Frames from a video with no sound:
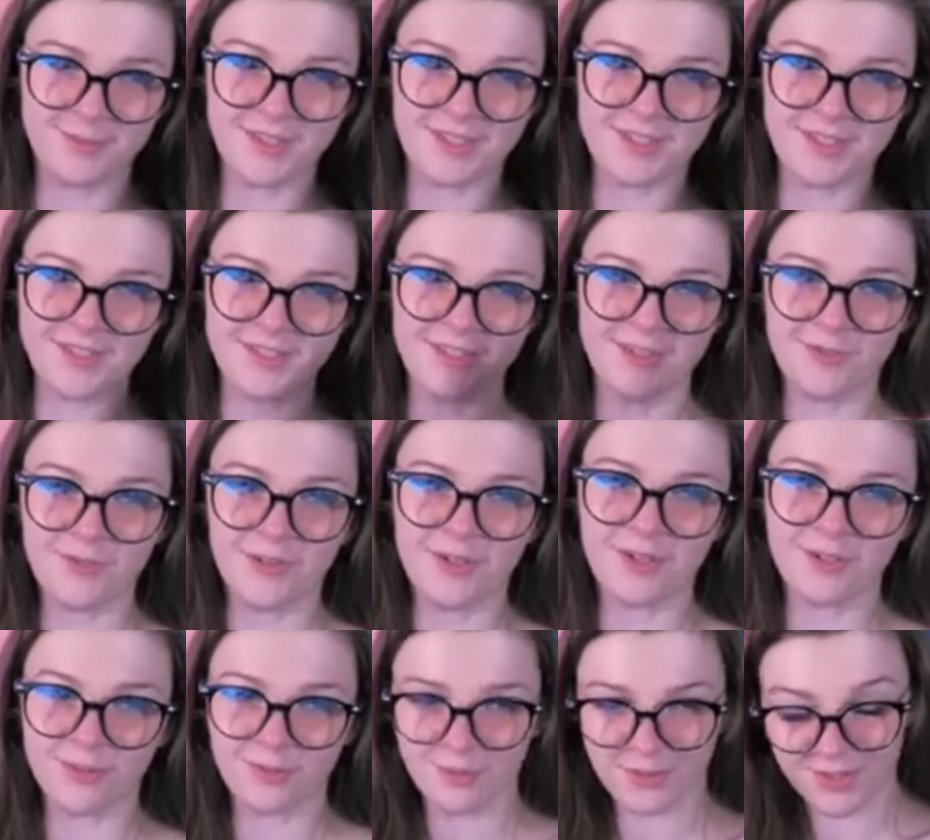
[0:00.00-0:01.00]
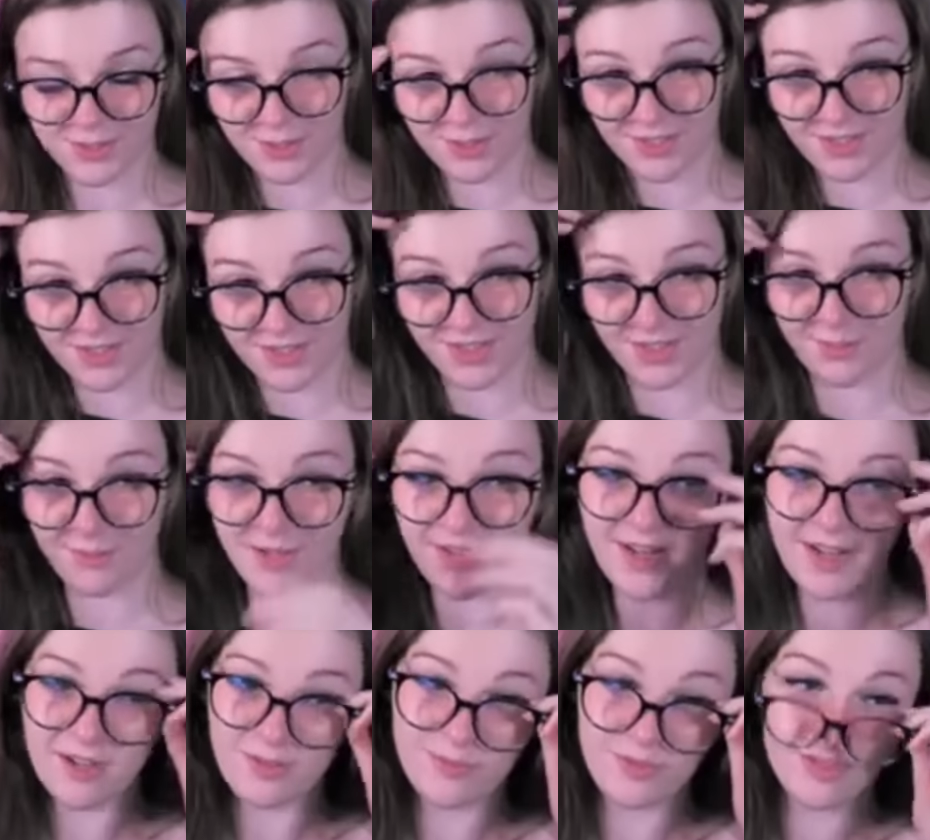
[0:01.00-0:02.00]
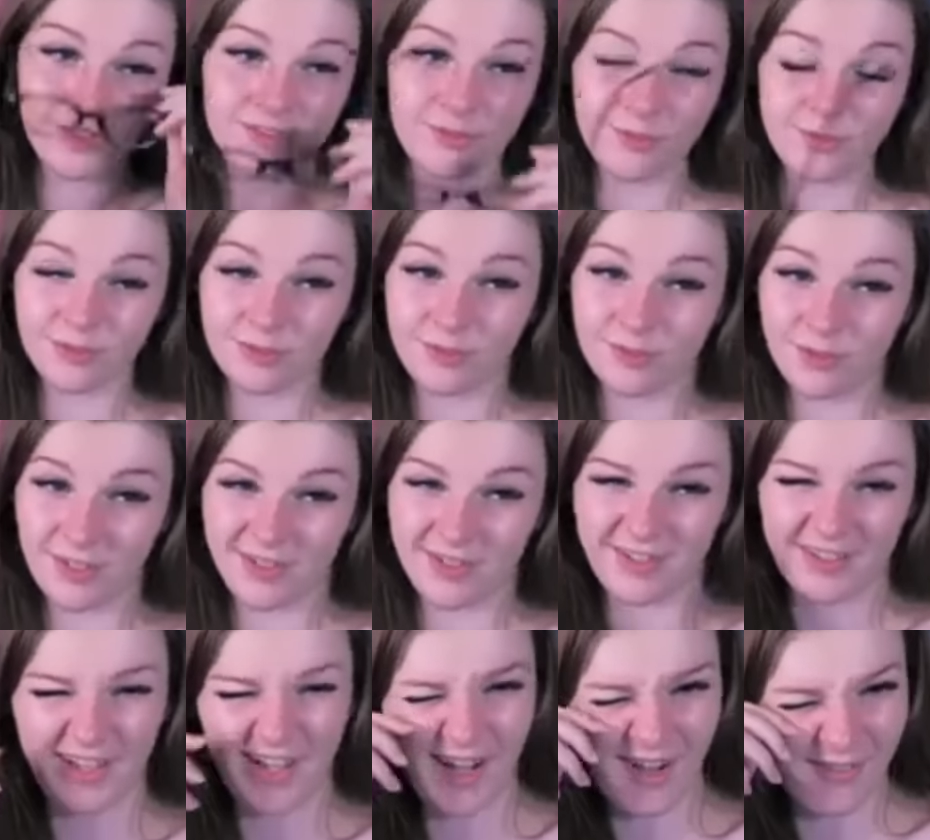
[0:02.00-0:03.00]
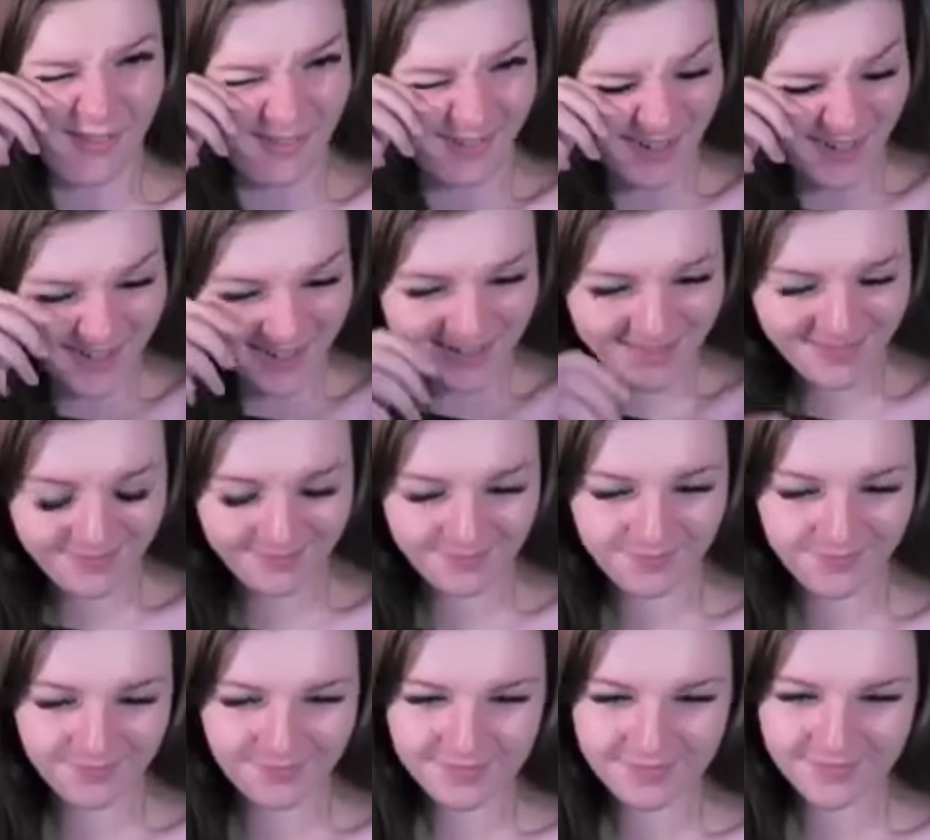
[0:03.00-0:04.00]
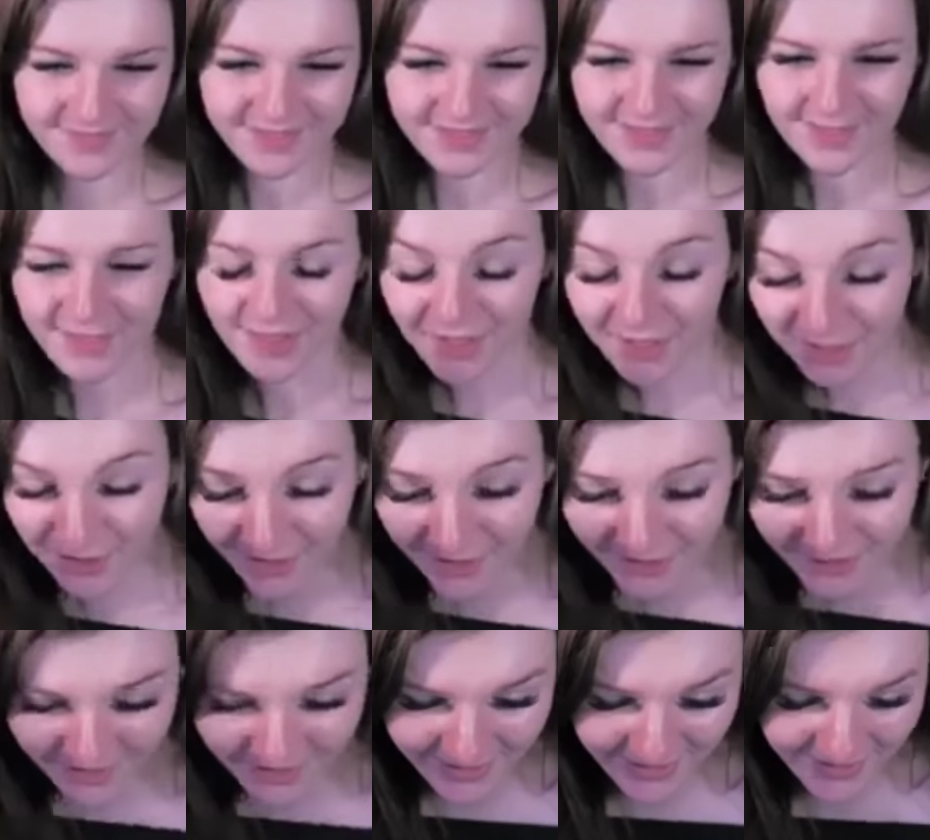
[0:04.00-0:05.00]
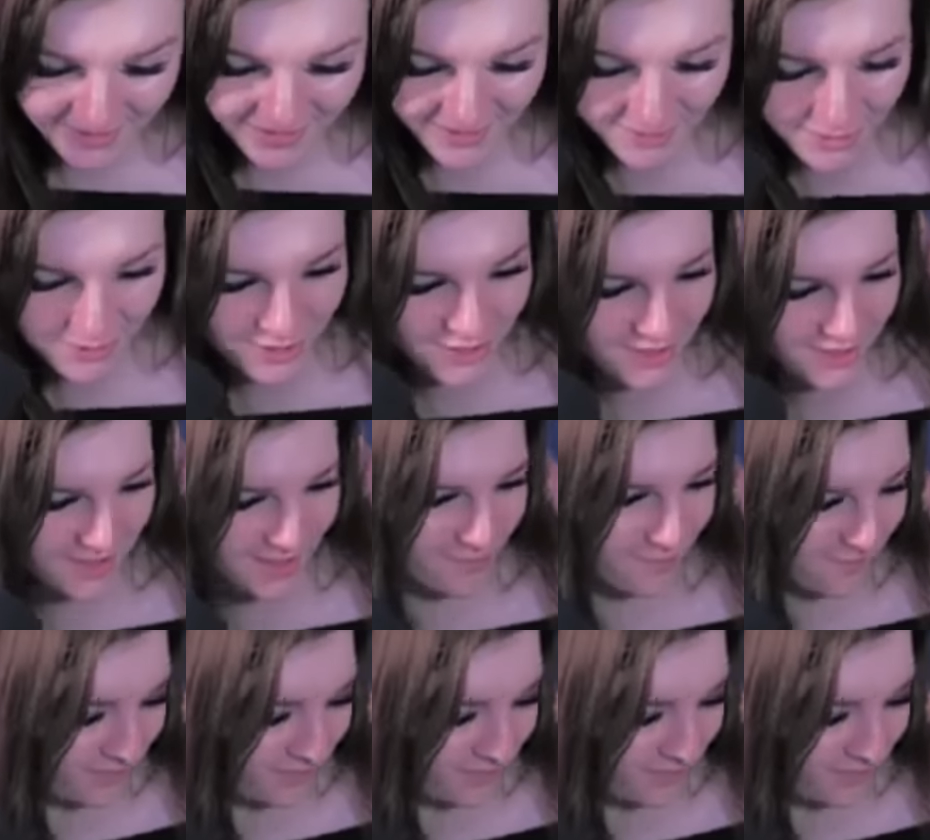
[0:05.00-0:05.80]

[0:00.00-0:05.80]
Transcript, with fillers: that fucker was dressed like a maid outfit, and it was just kind of. Why are you stuttering so much? Nothing. It was just like